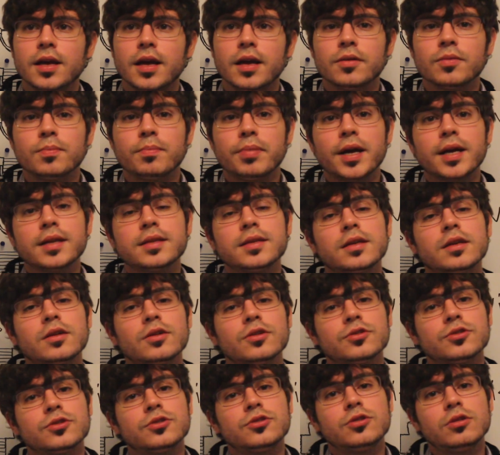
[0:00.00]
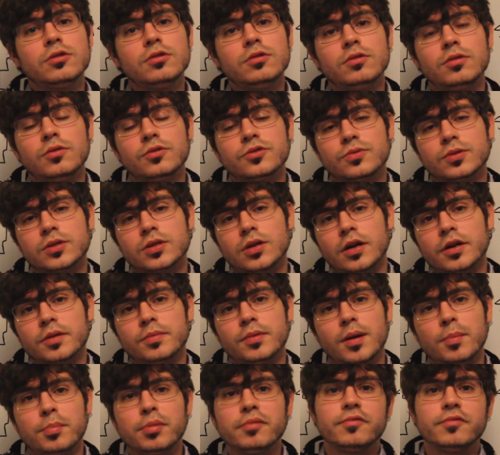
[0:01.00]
And back to Gears 2, as we talked about,